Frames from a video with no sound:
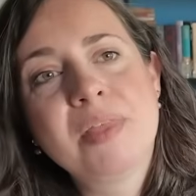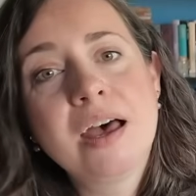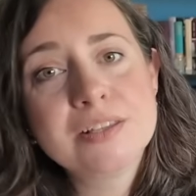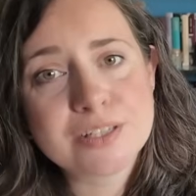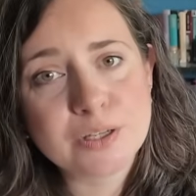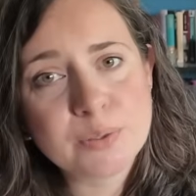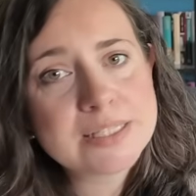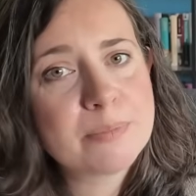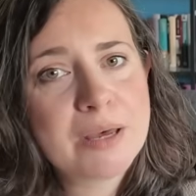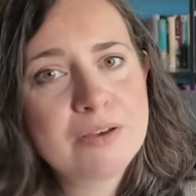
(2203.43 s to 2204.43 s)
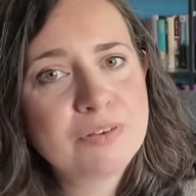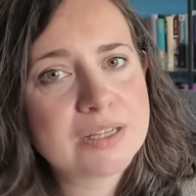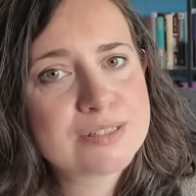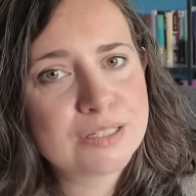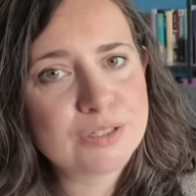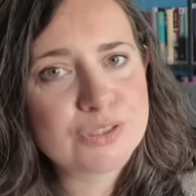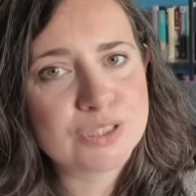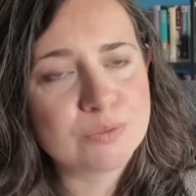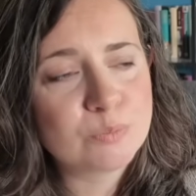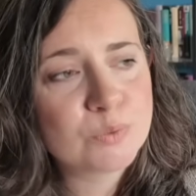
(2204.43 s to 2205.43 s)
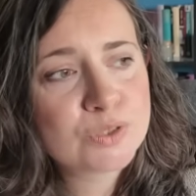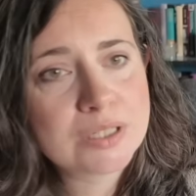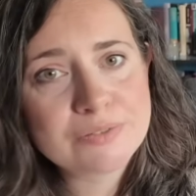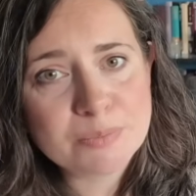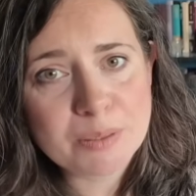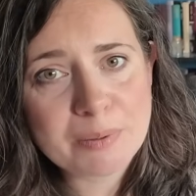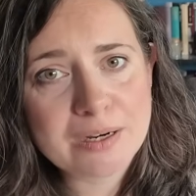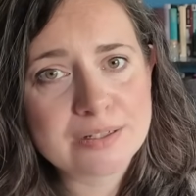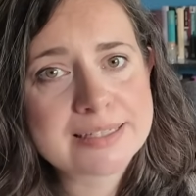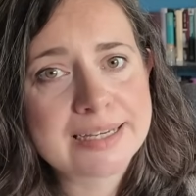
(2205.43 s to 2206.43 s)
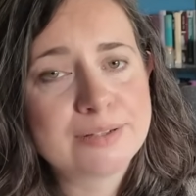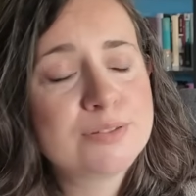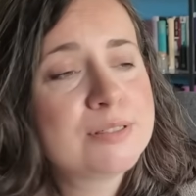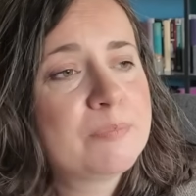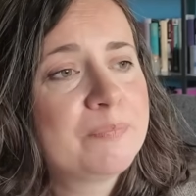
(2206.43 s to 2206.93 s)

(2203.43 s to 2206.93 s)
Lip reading: So it's the perfect solution. Drive to my parents' house.